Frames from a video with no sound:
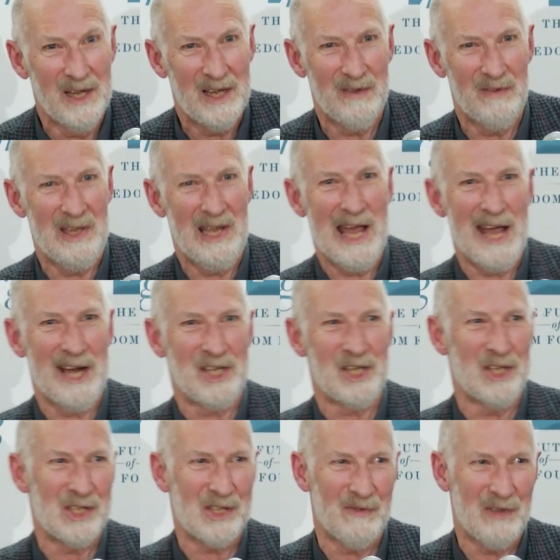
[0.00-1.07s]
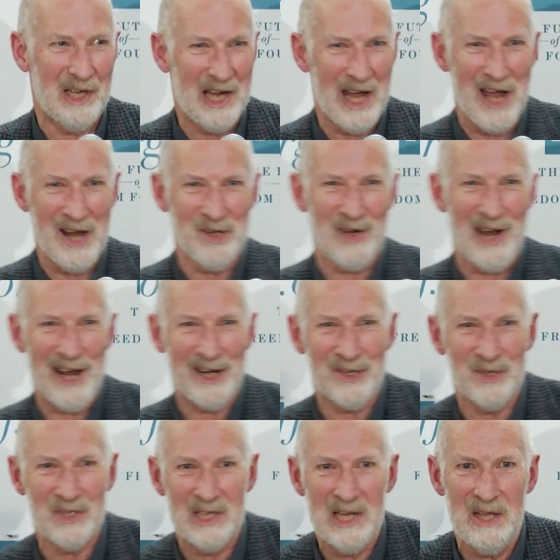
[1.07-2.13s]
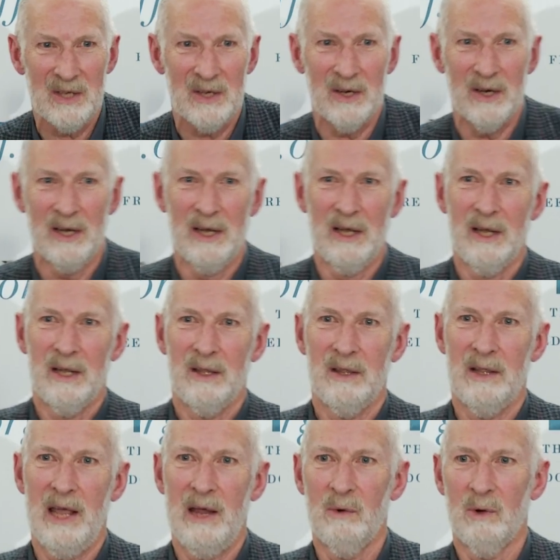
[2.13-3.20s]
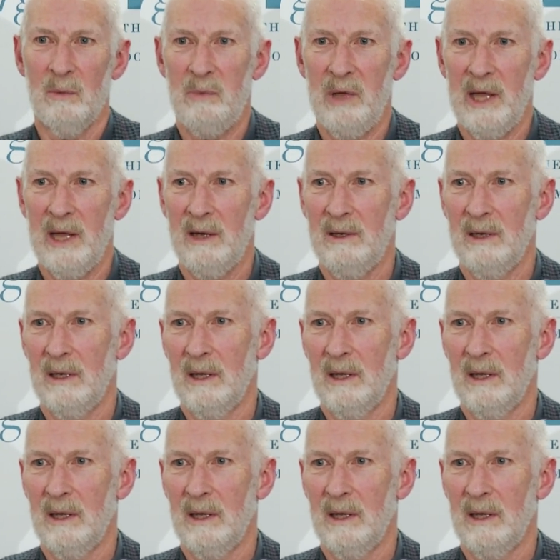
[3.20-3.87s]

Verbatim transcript: of the actions of the contractors either. They were big